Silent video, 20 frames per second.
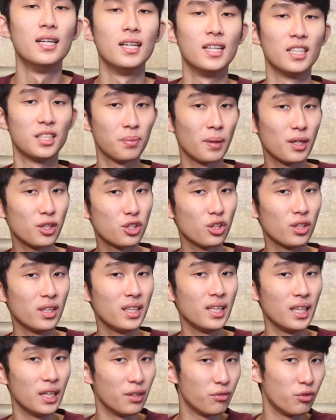
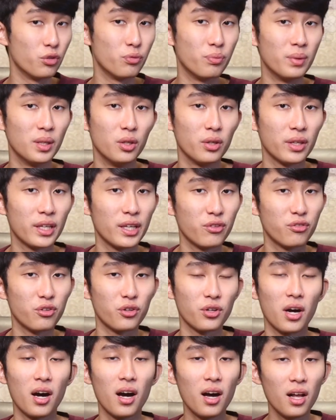especially if you've been looking for
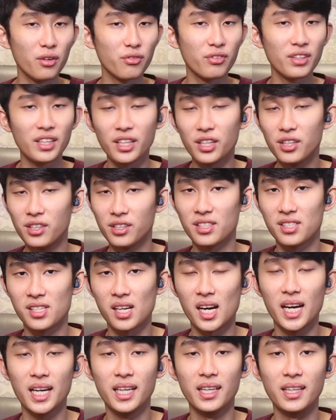a half-in-ear
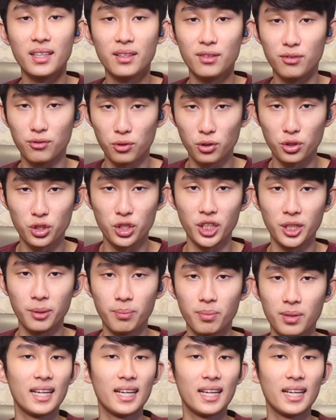design for cheap.